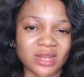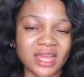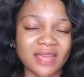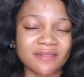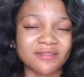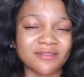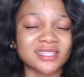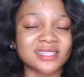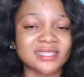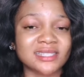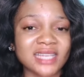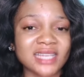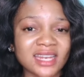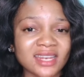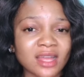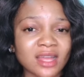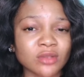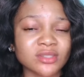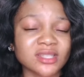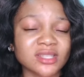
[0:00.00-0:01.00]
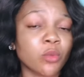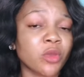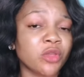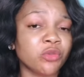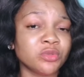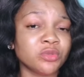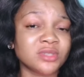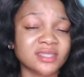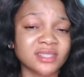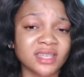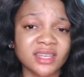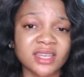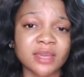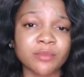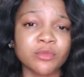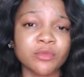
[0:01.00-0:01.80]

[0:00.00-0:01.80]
The signals that when you see them,